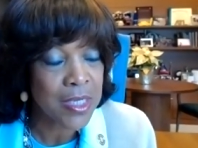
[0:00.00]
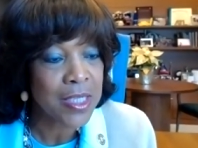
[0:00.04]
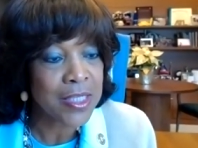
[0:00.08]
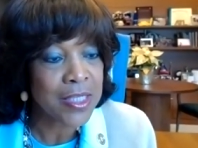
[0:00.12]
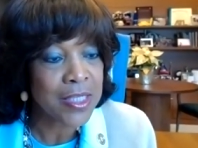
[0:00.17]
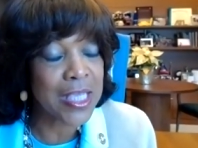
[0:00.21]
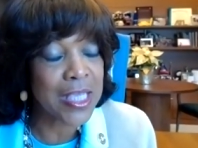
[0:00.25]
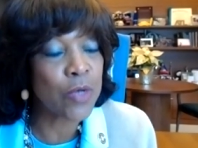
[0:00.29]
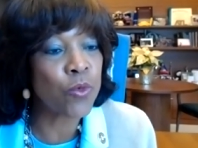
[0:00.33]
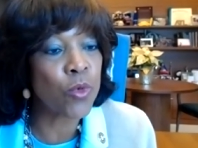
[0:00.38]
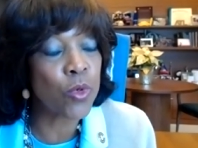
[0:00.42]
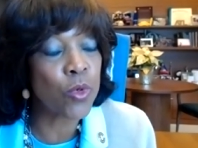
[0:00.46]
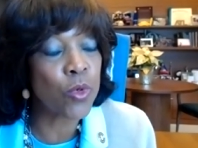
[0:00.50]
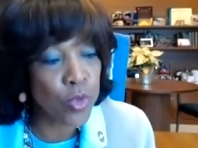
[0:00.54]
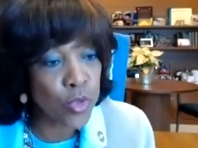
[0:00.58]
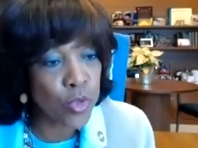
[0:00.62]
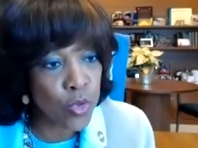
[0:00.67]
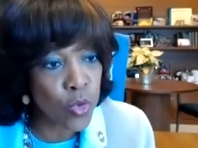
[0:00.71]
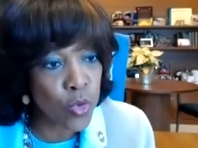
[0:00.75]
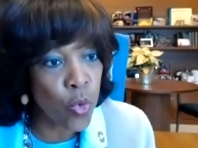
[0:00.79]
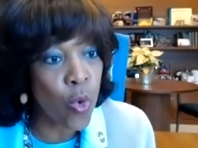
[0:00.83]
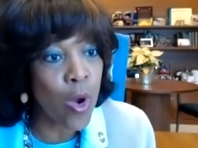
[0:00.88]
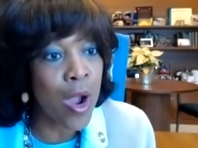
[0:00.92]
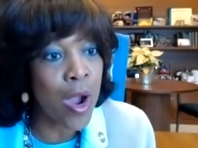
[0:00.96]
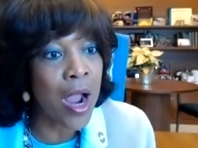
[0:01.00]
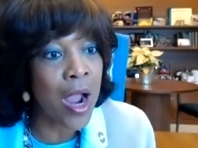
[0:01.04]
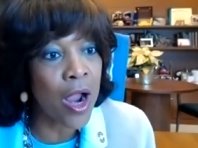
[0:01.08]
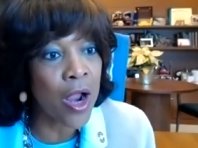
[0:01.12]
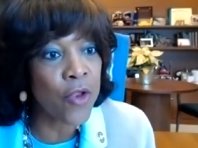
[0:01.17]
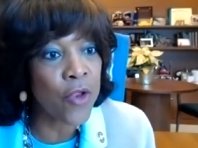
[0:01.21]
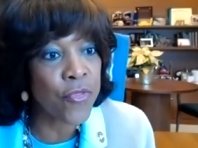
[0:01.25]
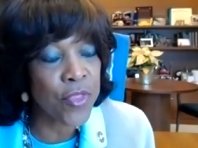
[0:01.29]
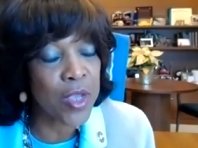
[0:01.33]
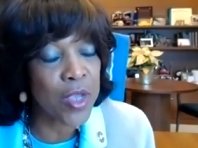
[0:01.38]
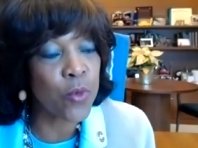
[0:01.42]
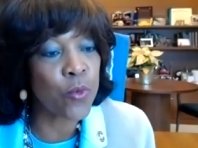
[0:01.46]
that will
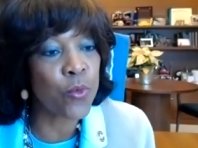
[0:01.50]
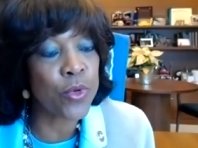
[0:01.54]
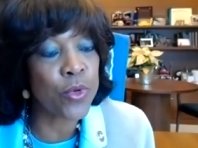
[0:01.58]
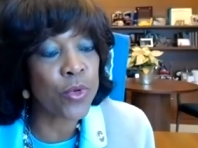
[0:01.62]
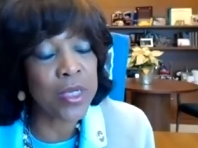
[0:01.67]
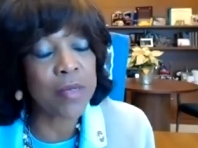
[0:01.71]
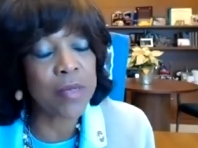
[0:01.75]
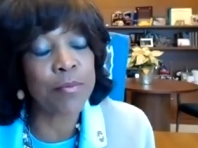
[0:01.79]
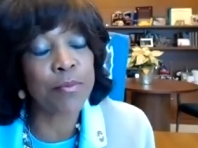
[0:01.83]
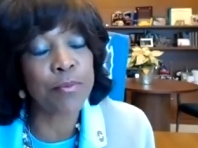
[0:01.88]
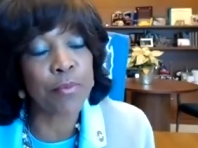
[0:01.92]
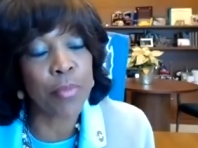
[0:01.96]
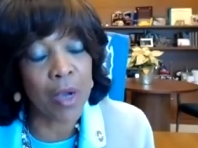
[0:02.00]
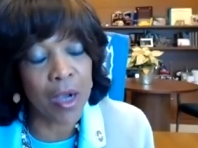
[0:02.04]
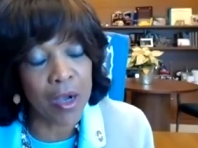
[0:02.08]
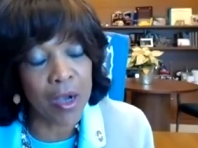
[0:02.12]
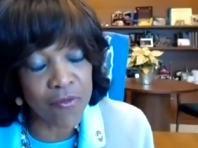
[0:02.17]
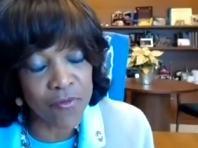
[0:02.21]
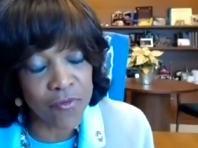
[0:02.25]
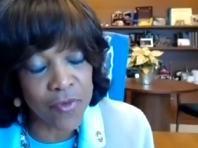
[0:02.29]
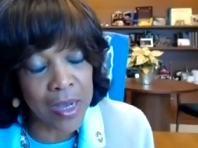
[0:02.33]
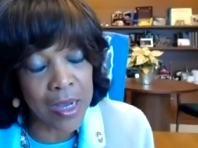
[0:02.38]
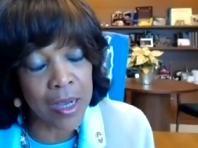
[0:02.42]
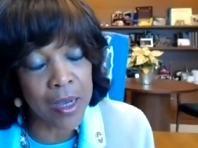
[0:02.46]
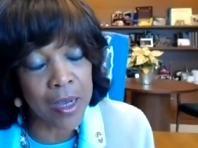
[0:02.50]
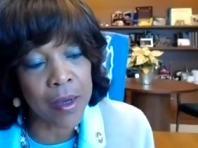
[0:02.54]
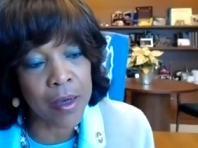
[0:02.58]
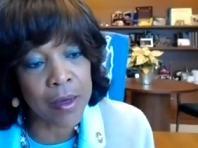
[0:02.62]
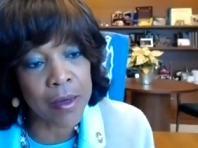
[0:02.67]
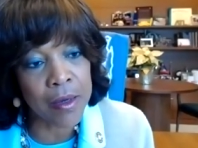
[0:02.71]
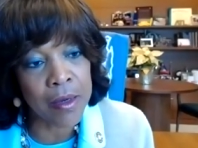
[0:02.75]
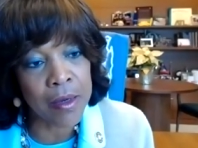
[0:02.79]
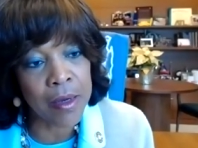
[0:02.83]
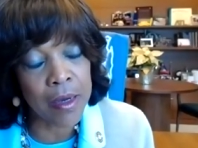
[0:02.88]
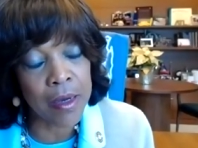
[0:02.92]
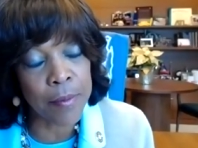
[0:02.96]
require that we
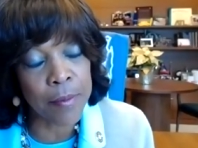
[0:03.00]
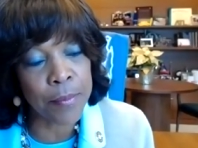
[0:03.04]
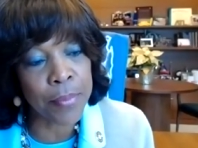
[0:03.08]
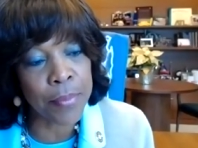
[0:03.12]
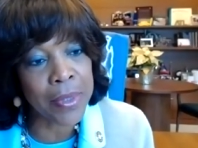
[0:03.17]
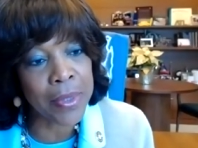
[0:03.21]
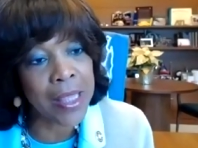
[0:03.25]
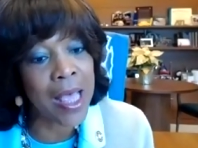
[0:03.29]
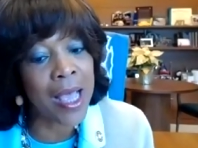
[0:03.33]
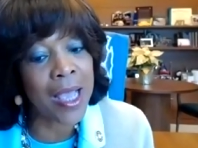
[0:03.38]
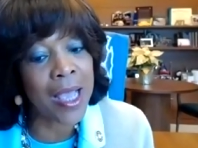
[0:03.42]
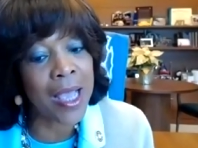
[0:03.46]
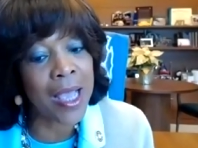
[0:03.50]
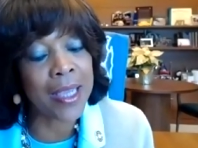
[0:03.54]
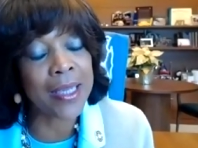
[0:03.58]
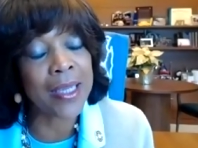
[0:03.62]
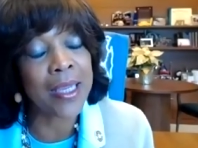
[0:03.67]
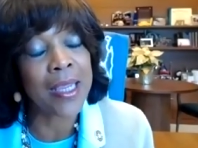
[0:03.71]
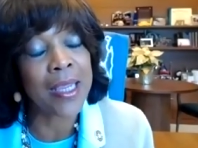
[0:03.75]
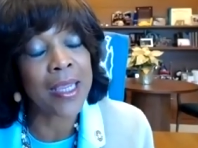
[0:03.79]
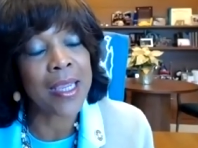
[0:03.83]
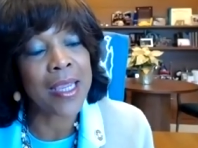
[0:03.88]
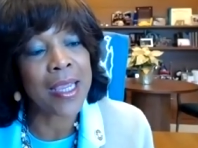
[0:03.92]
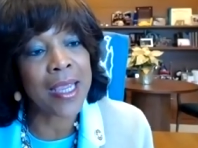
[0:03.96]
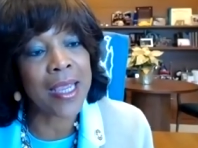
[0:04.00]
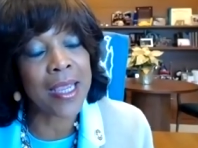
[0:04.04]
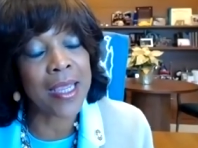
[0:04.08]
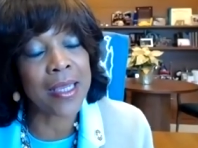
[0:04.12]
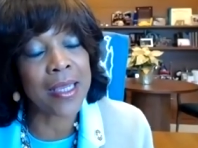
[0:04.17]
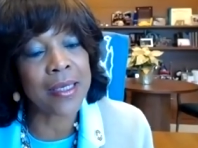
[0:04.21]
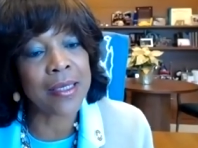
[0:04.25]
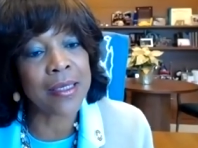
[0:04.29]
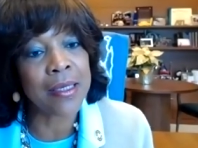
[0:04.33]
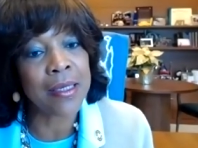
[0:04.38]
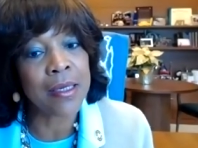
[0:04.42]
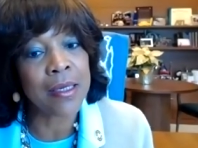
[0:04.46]
apply
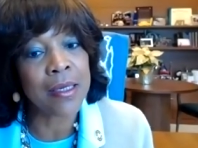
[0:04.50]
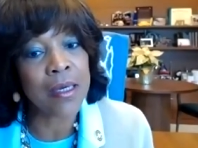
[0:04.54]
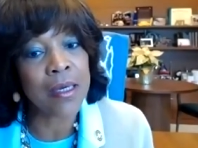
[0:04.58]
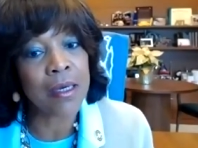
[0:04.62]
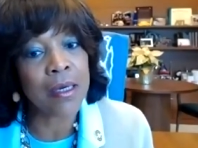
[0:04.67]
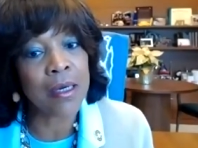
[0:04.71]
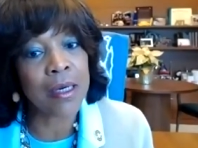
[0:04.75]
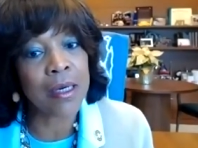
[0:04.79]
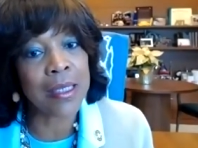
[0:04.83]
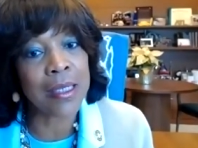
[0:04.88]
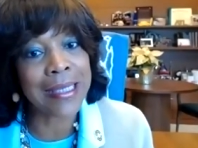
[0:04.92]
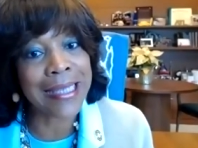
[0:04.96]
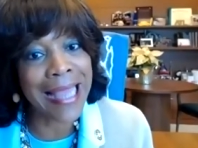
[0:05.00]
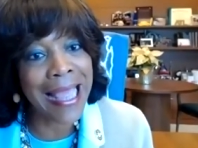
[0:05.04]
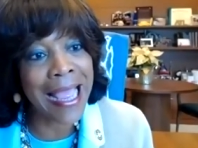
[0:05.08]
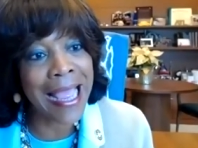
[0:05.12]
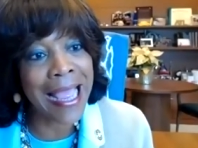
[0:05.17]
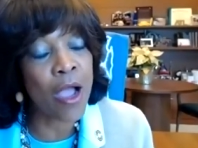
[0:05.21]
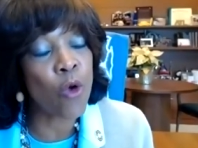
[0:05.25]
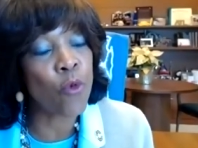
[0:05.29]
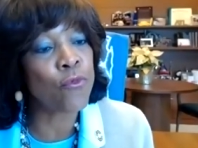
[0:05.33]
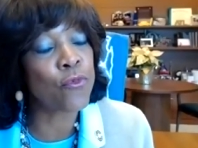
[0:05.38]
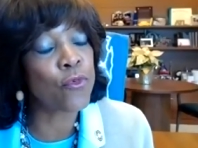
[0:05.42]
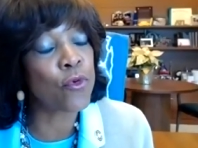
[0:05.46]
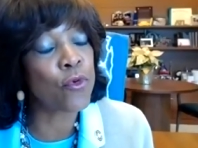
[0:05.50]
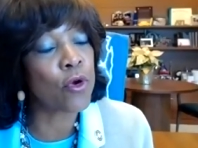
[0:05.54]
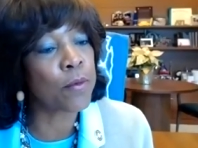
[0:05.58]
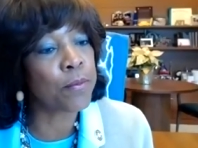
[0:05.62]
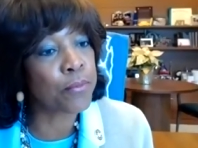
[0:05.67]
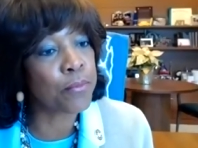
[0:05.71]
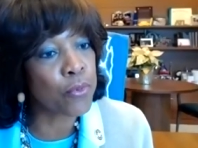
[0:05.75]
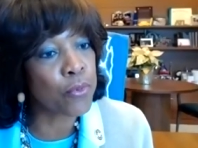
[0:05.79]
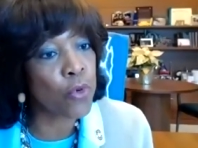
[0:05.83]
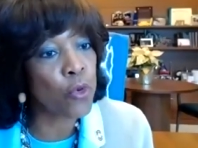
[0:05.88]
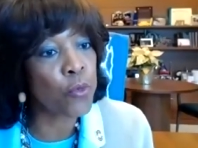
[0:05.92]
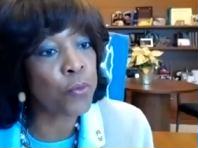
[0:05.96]
and allow for
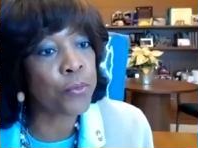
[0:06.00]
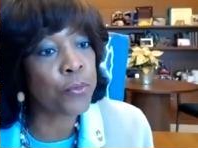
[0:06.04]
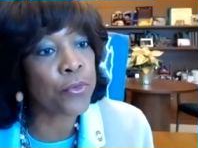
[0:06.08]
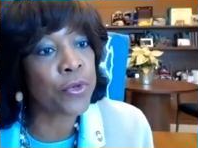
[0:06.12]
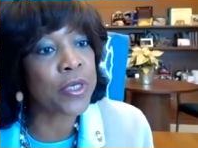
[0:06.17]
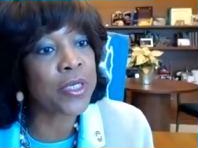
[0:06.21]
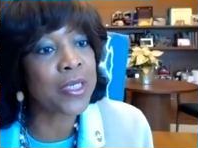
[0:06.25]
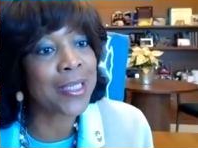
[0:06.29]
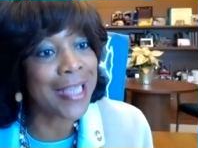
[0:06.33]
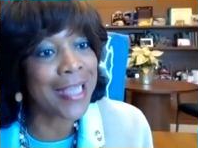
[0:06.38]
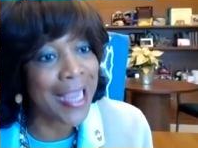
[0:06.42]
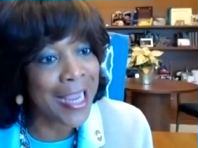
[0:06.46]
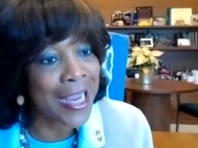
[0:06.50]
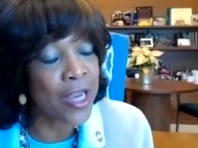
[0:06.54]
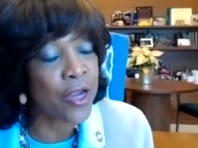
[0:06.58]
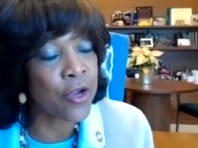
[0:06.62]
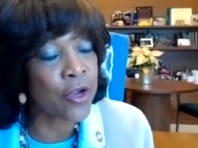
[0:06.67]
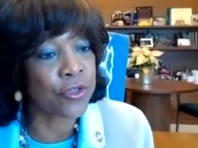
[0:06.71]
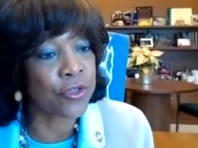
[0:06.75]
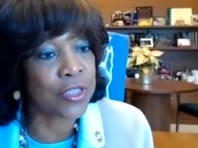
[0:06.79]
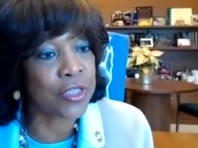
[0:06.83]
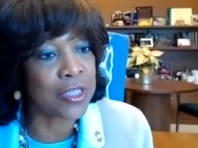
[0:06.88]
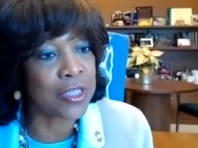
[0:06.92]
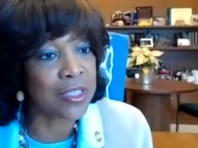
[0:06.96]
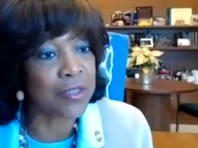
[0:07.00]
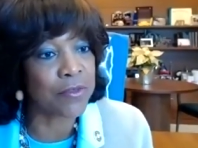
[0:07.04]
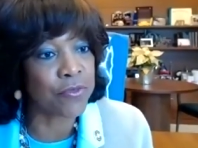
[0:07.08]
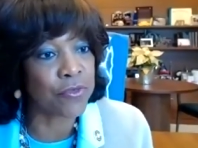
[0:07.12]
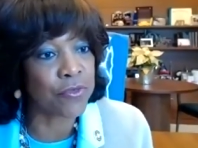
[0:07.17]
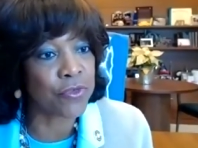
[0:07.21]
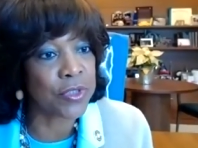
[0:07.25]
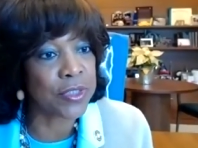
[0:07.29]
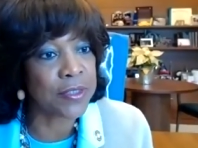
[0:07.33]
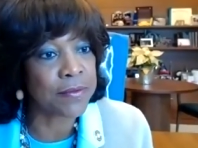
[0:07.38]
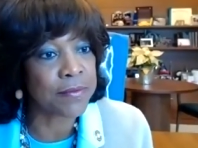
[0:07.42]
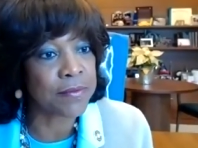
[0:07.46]
appropriate care
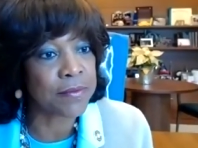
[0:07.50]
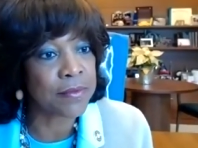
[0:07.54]
delivery.